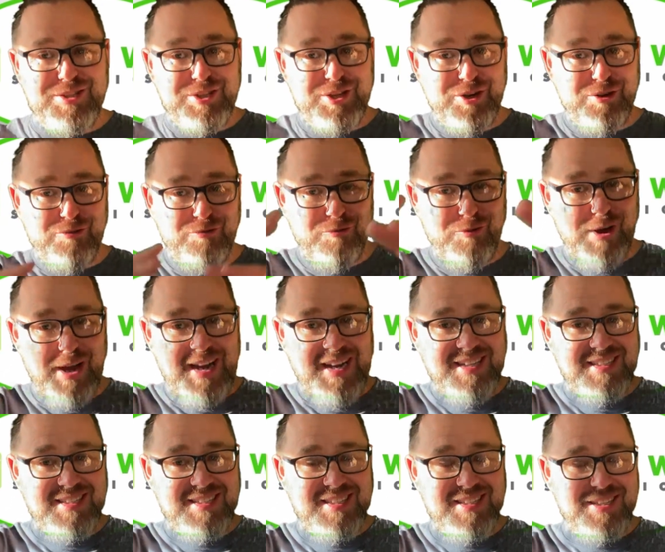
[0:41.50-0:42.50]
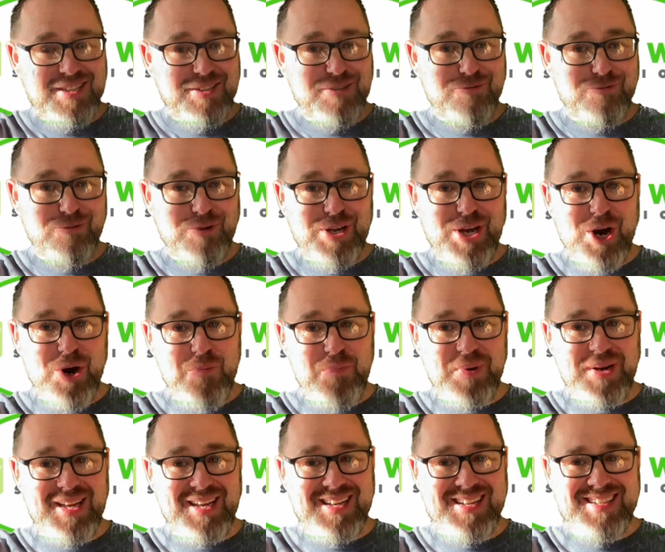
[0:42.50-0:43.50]
The great
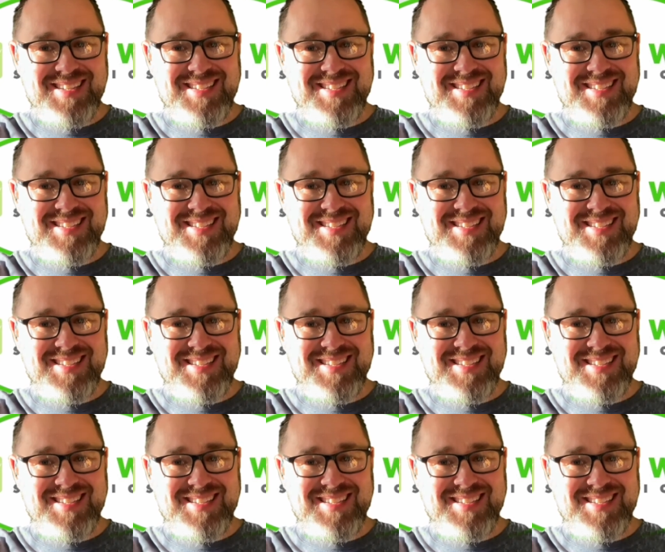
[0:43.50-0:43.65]
reopening.